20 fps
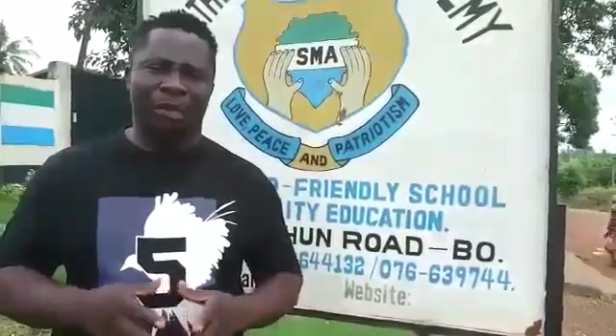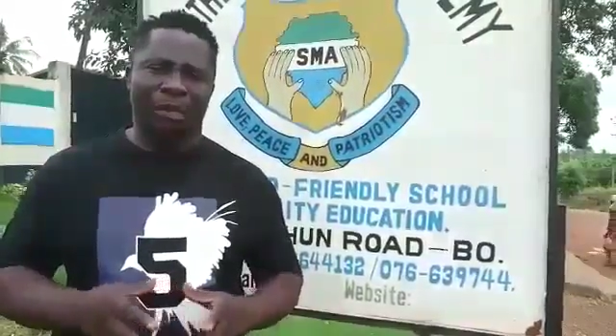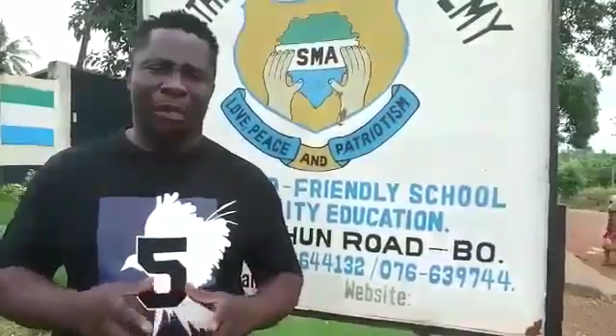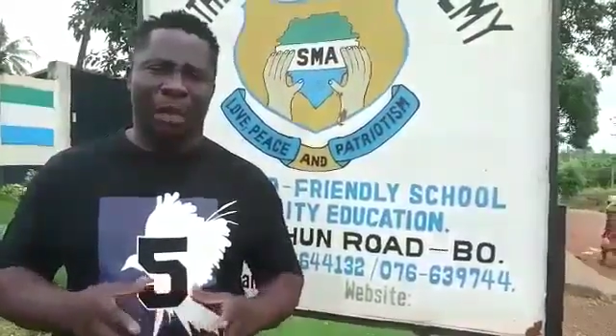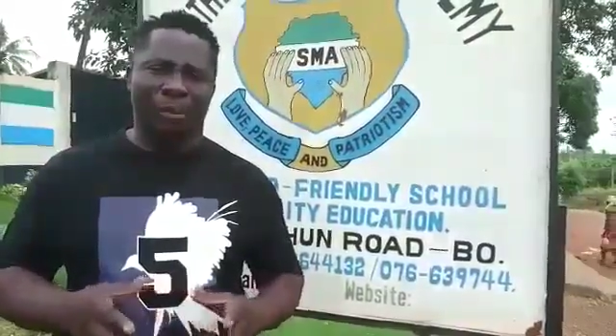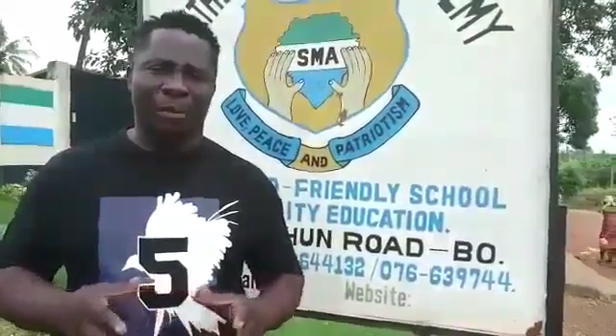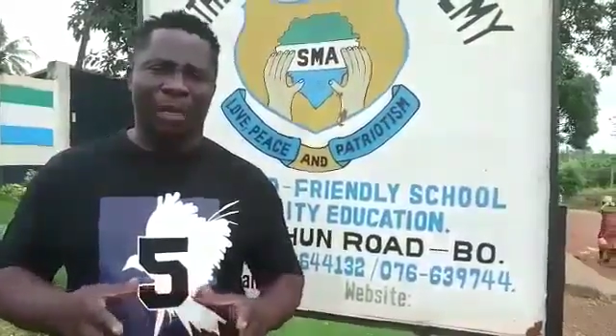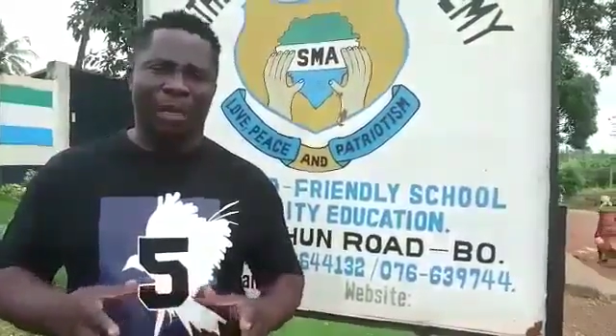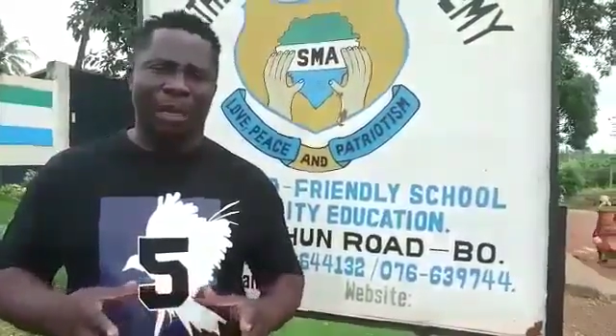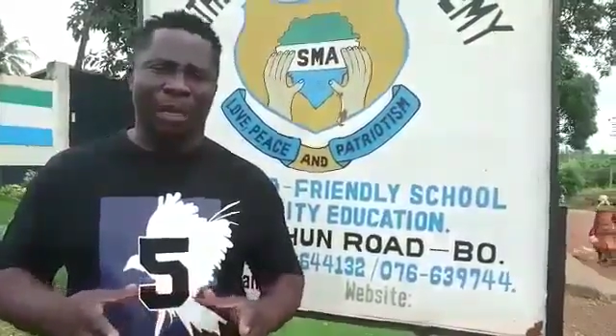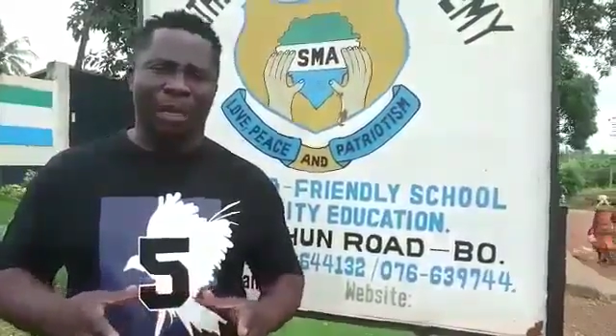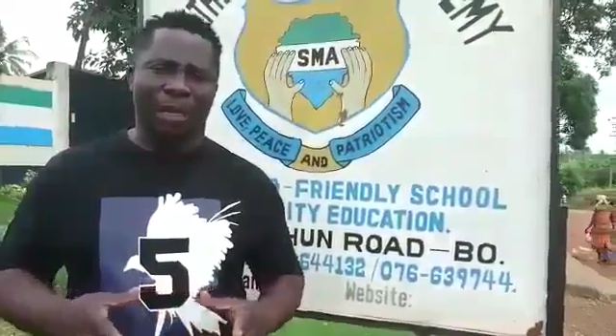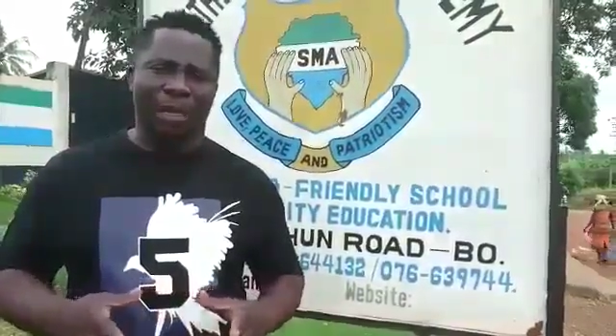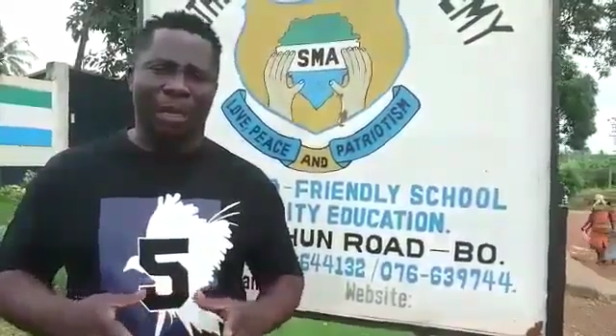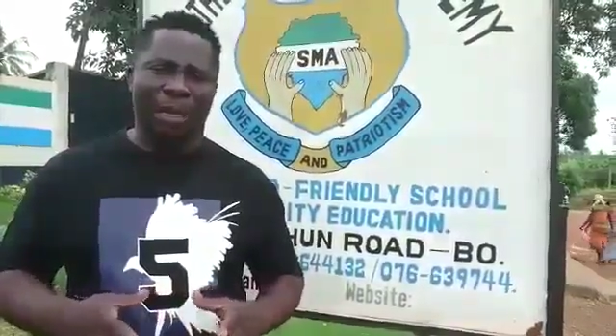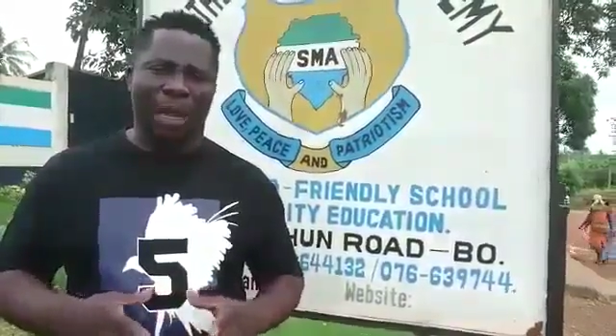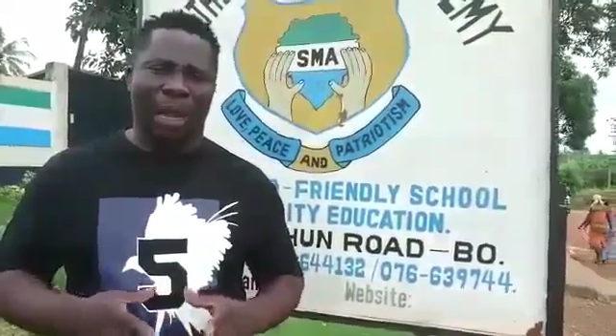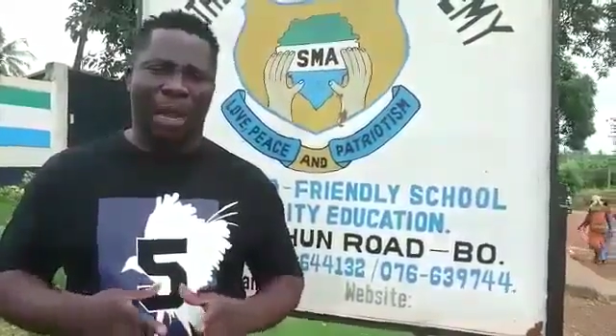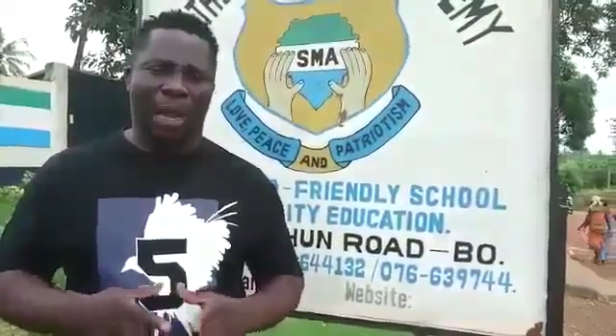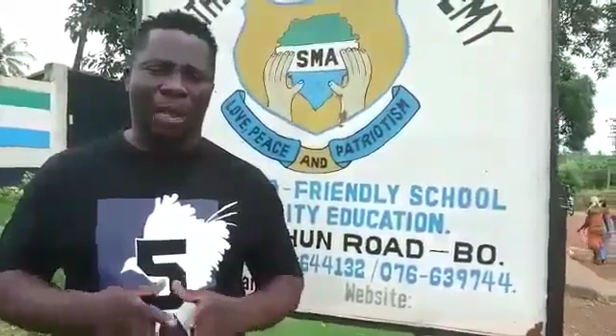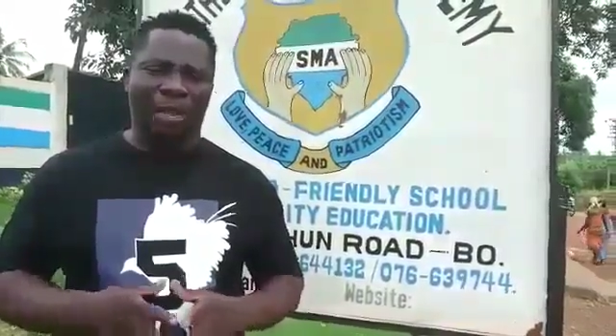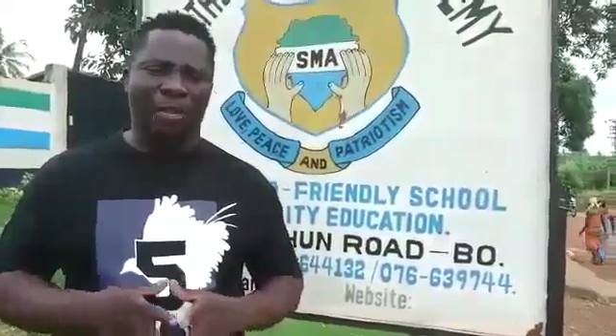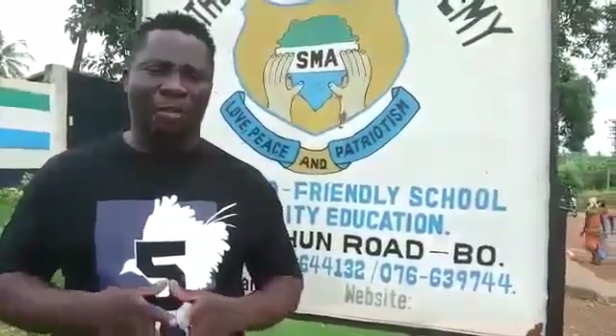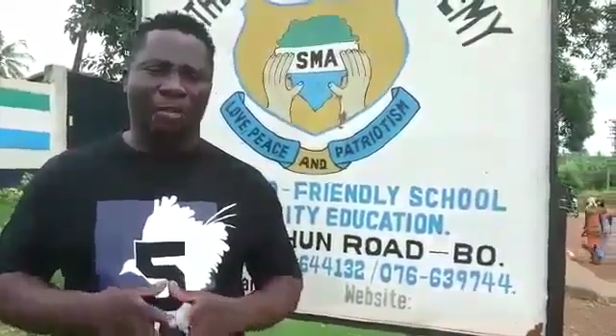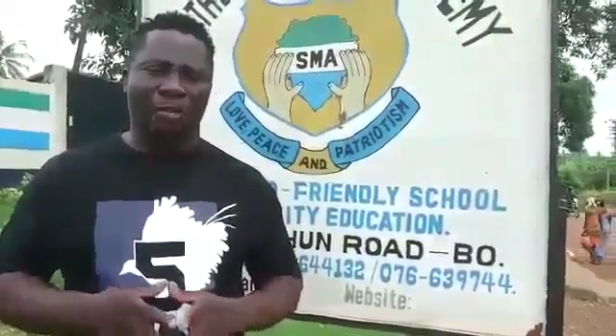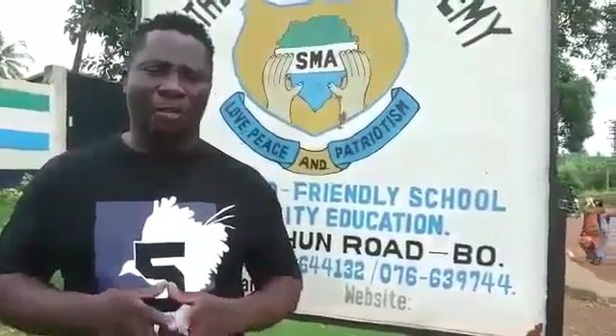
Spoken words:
in the area.